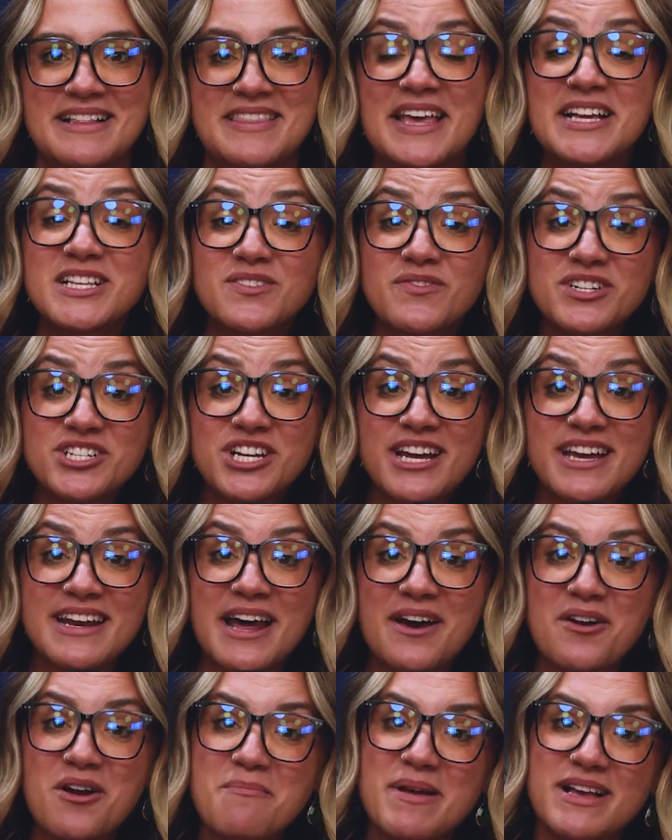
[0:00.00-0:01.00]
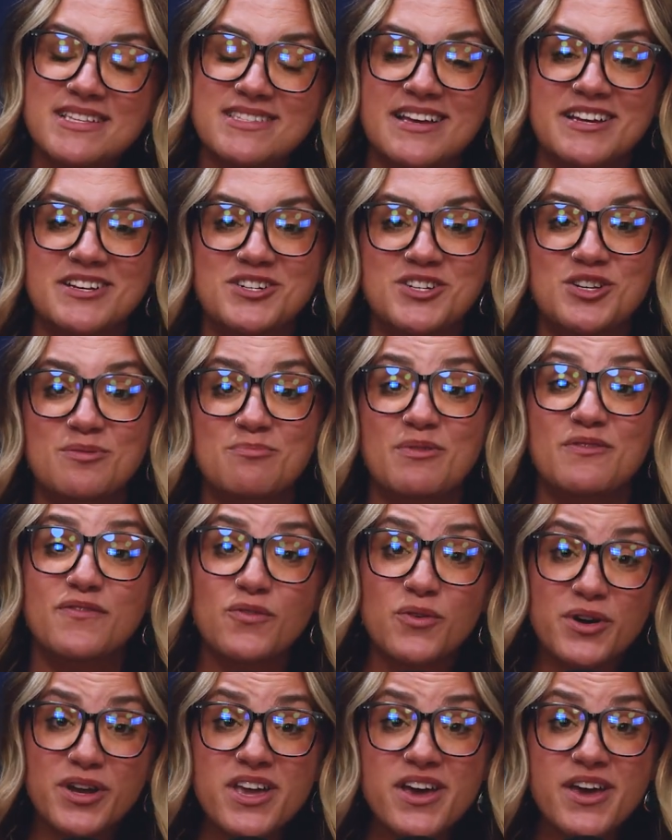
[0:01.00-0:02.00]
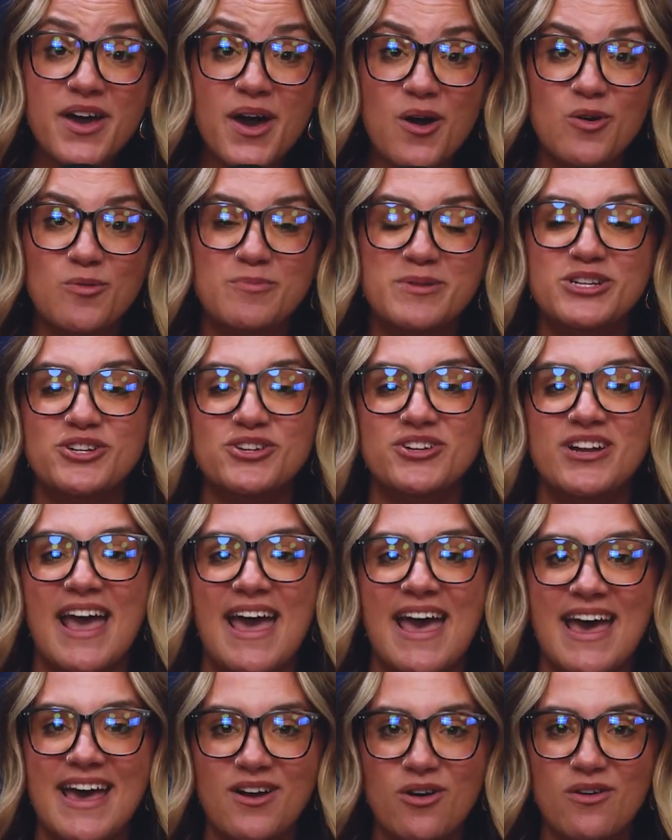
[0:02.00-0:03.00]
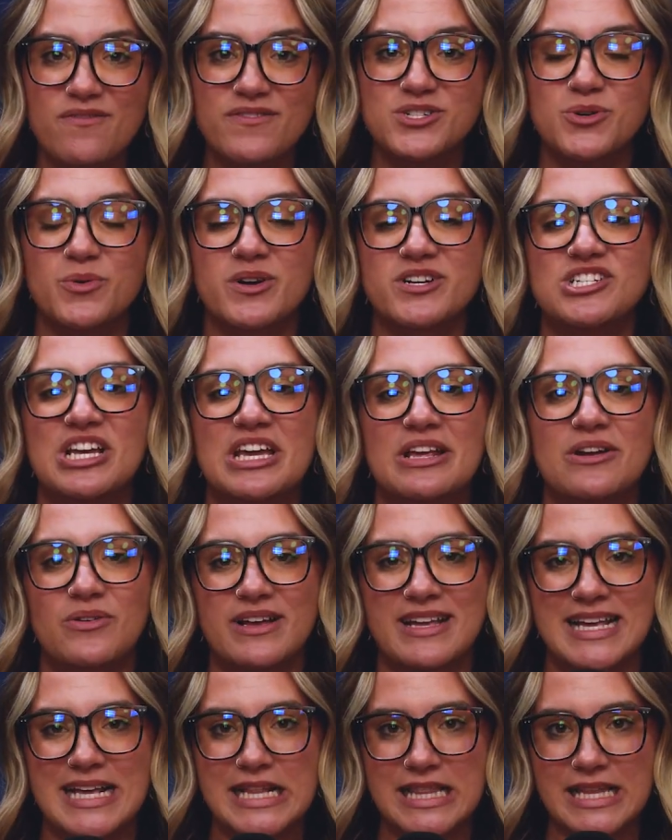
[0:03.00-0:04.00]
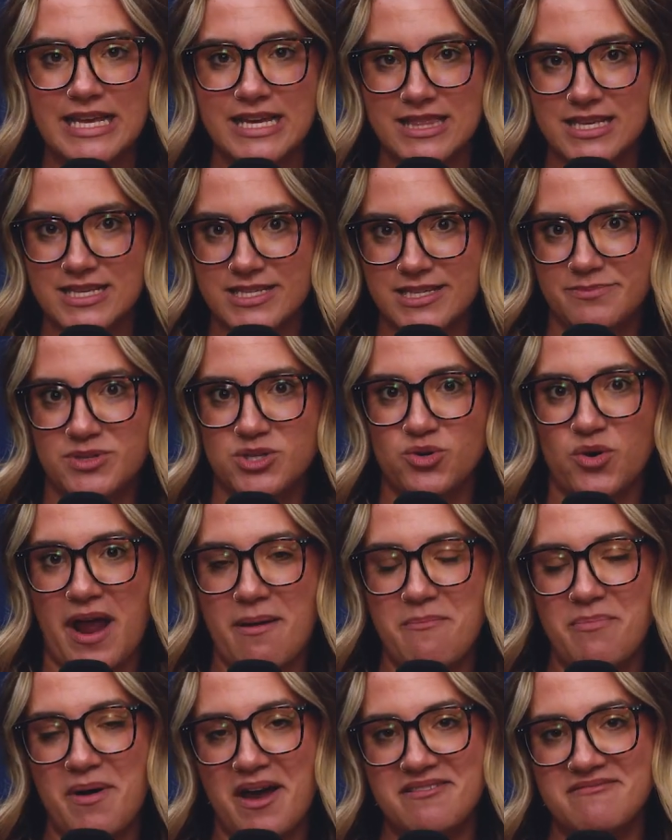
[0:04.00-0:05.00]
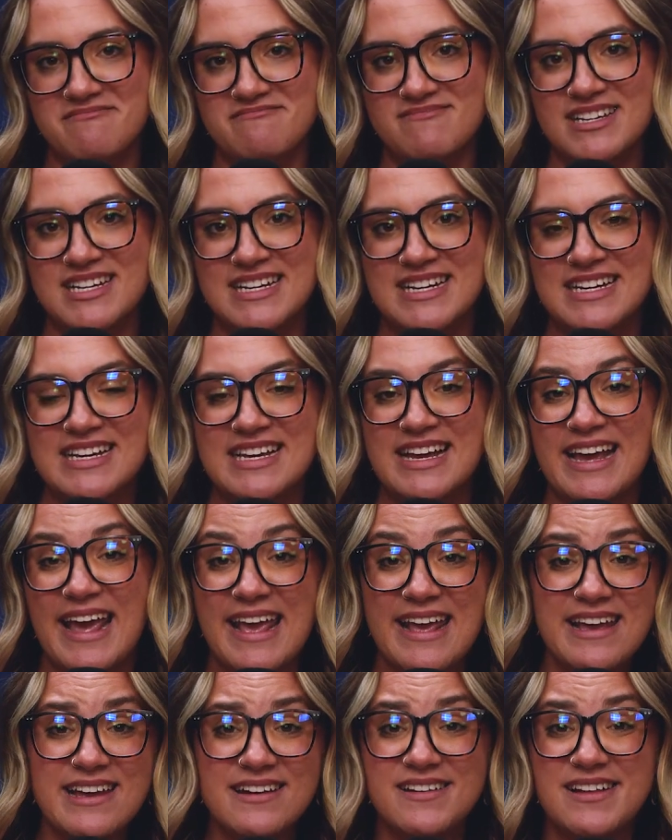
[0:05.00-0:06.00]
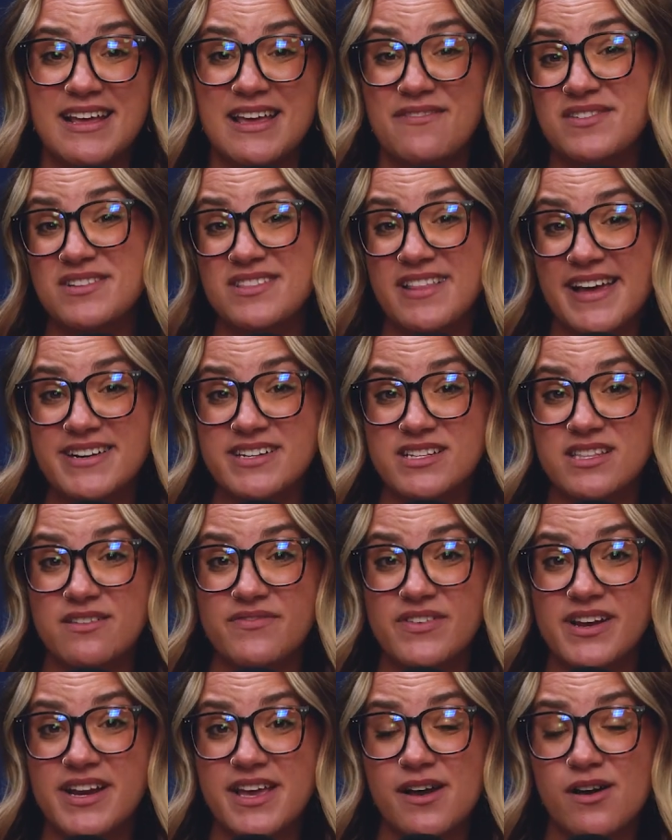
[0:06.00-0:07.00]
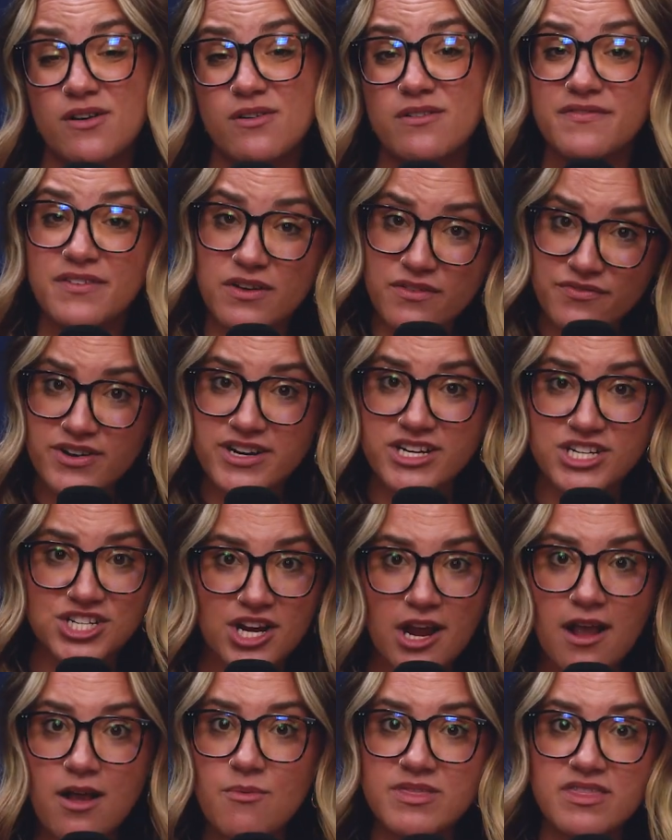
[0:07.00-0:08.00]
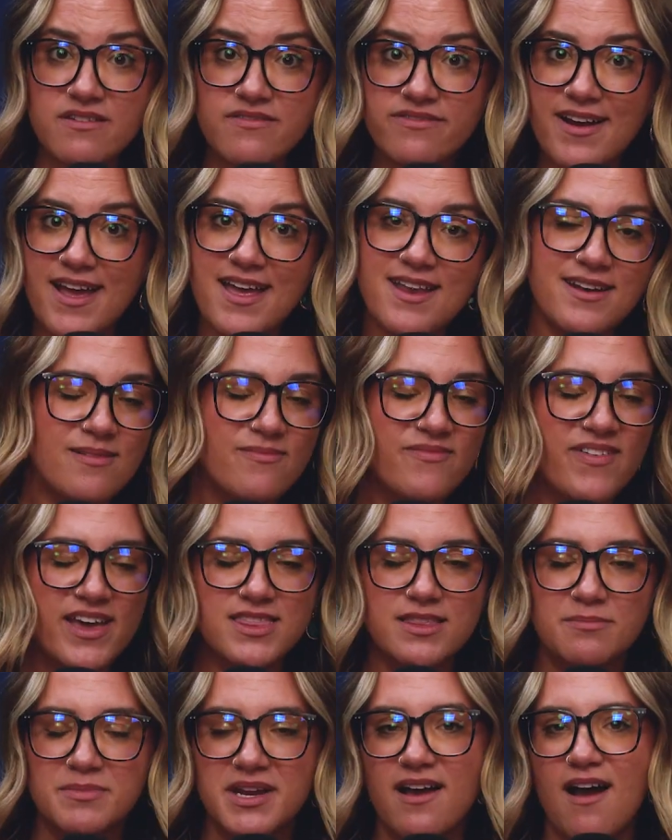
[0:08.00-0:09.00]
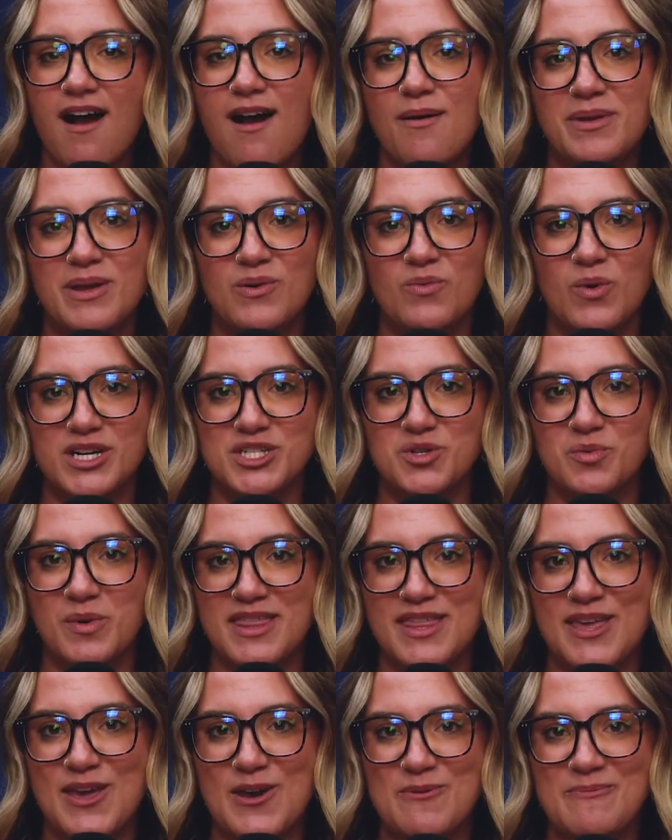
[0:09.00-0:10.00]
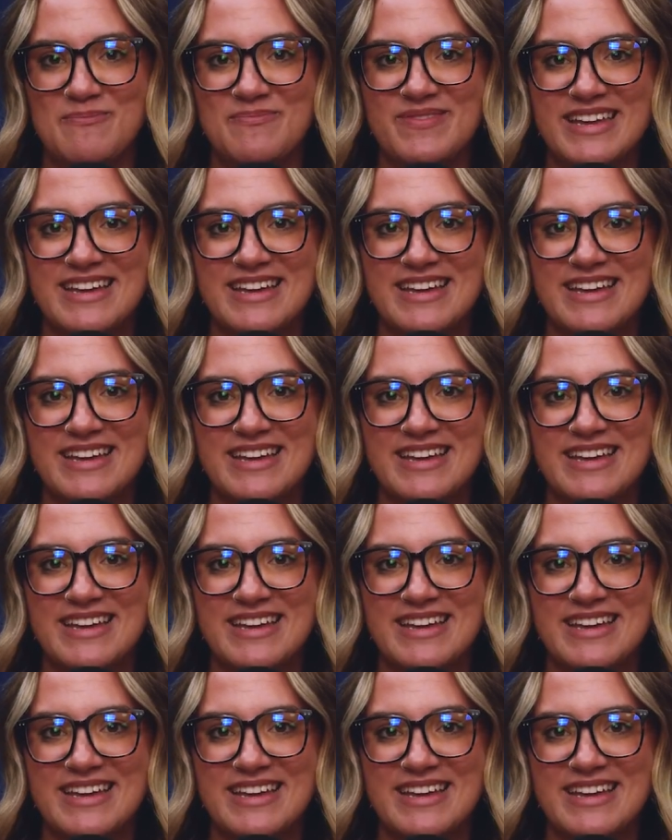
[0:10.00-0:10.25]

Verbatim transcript: Thanks for checking out our message. Before you go, be sure to head over to our channel and click the subscribe button. And if you liked the video, feel free to share it with a friend, invite them to come and watch with you.